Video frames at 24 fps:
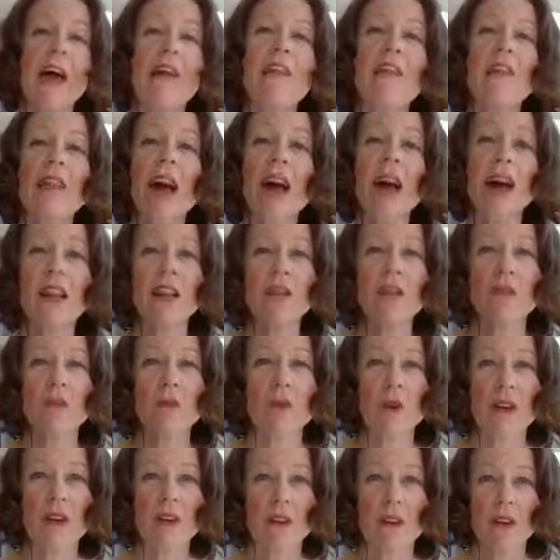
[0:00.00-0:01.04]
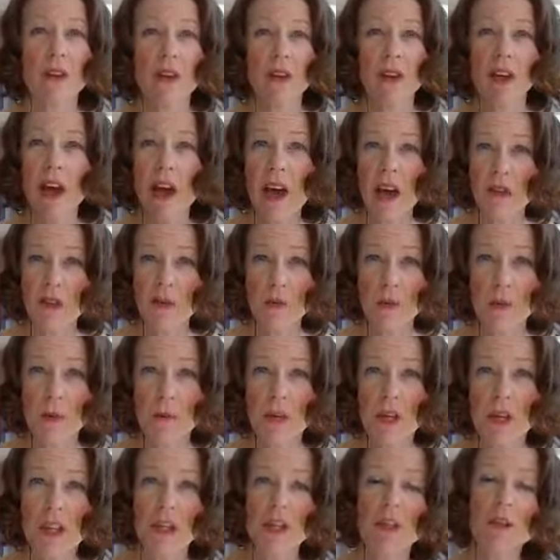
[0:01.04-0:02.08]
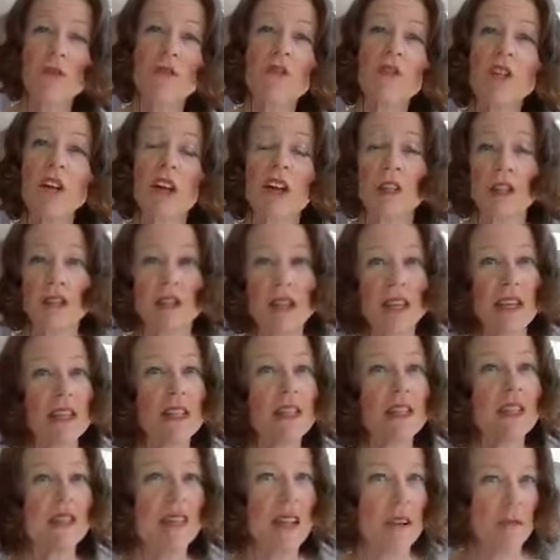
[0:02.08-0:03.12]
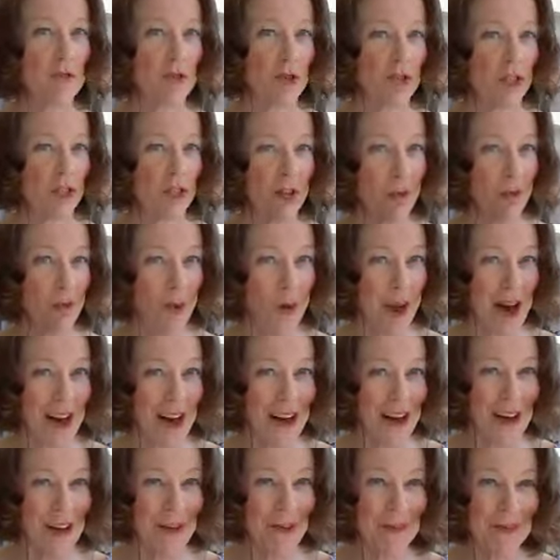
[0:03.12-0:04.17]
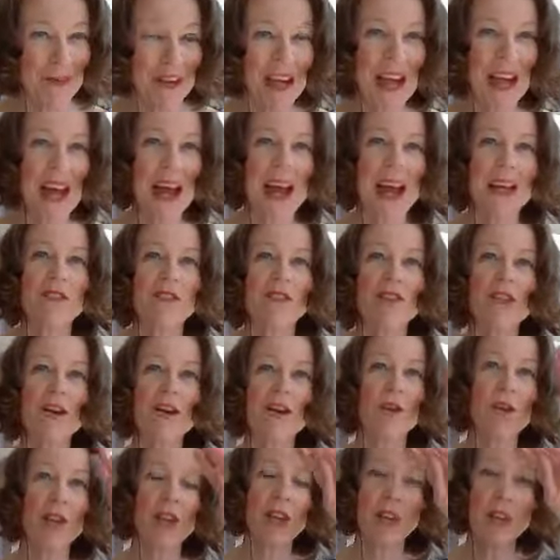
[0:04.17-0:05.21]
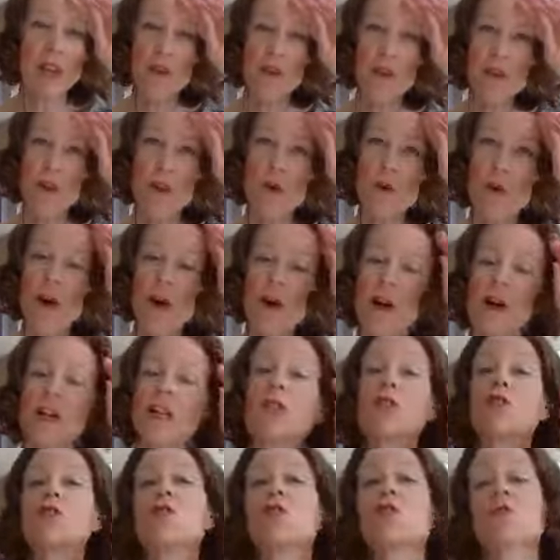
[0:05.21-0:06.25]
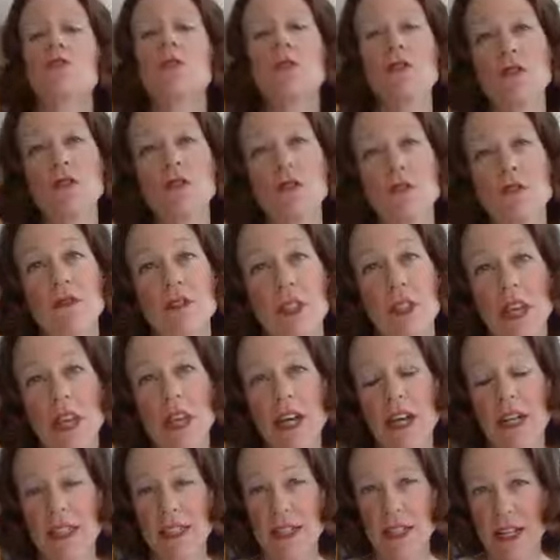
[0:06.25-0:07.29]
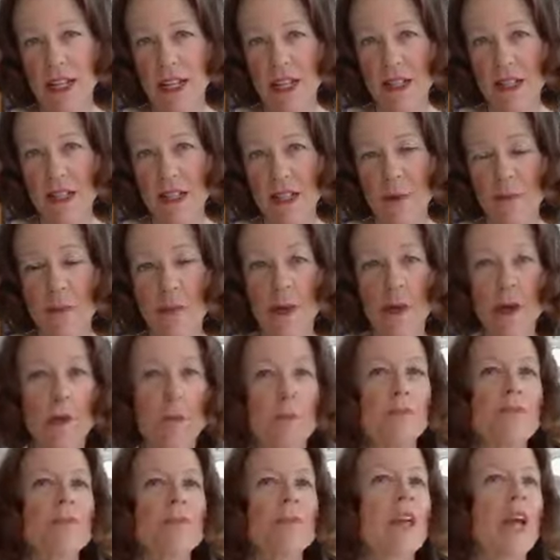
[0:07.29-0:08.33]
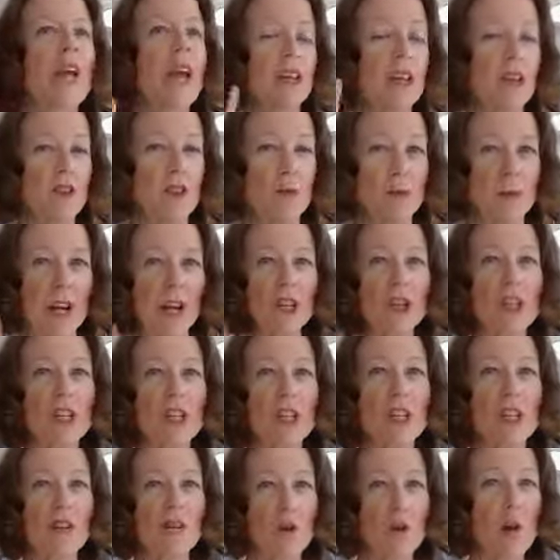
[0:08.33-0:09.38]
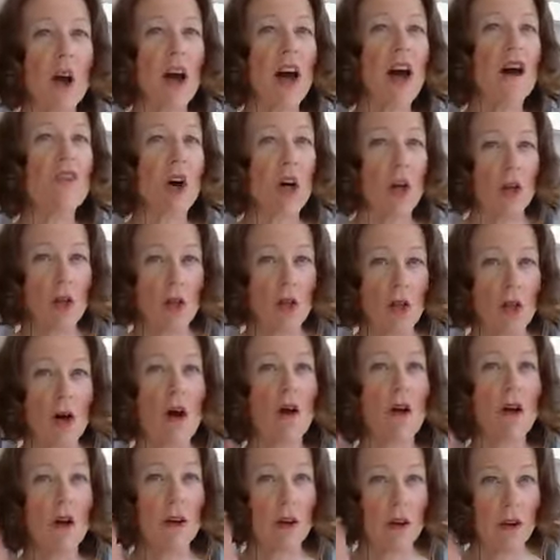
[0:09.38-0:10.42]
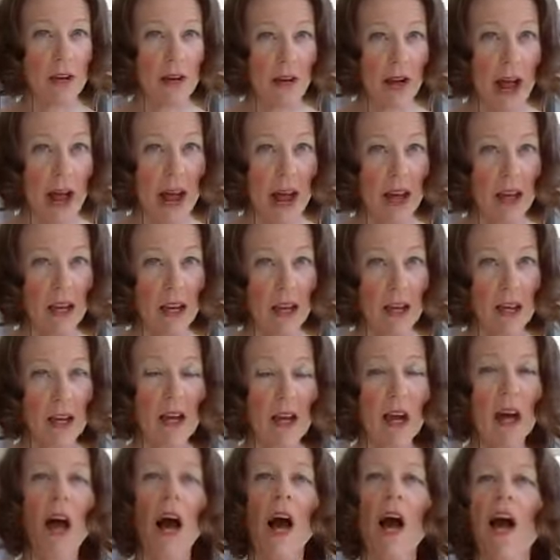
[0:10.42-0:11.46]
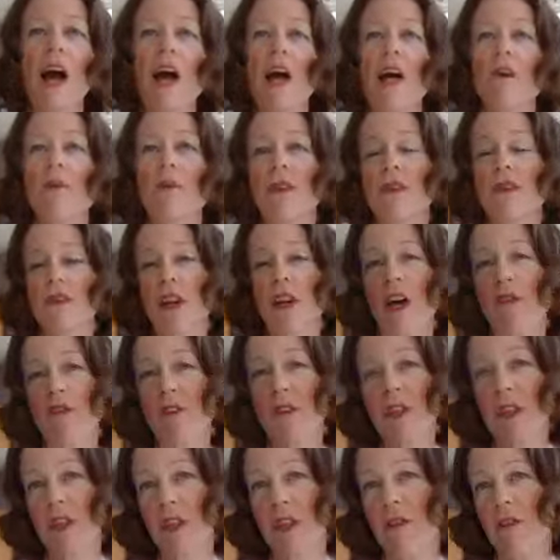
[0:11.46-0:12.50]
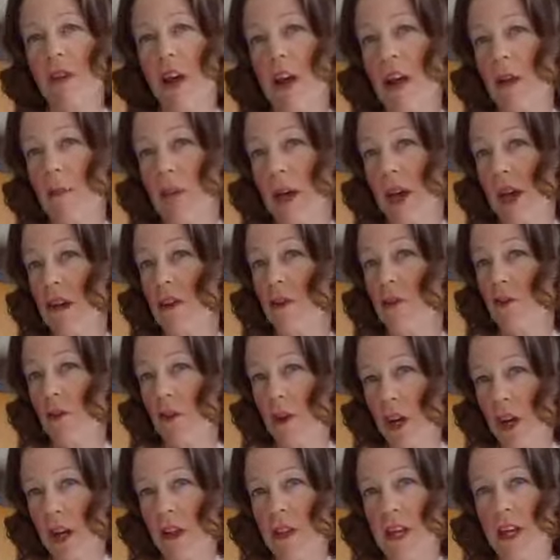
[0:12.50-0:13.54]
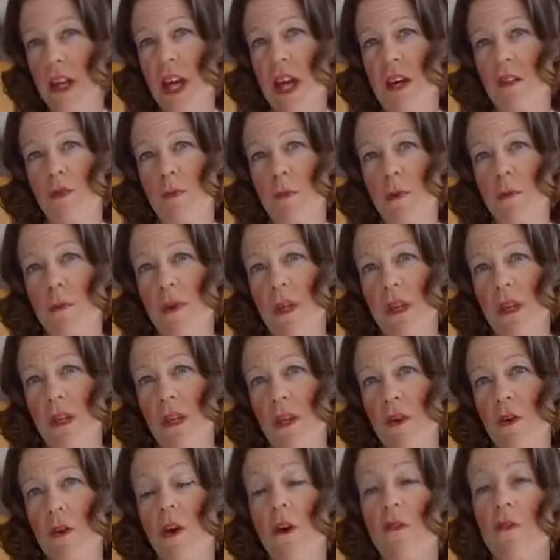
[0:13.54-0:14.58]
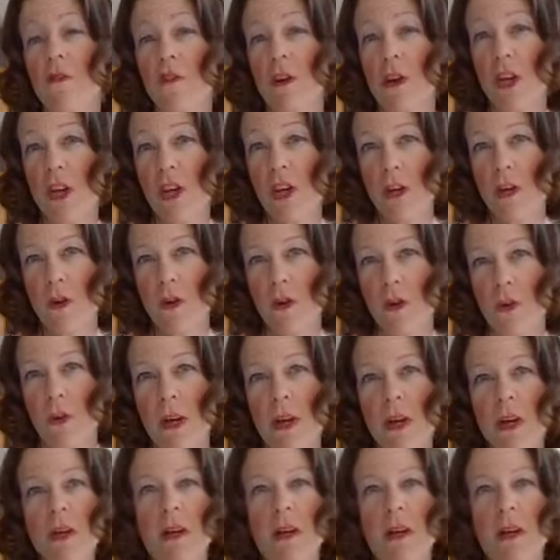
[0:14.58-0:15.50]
And that is what the Casper pillow does exceptionally well. And so if you are exclusively a side sleeper, and especially if you have a longer neck, I would definitely recommend trying the Casper pillow for you.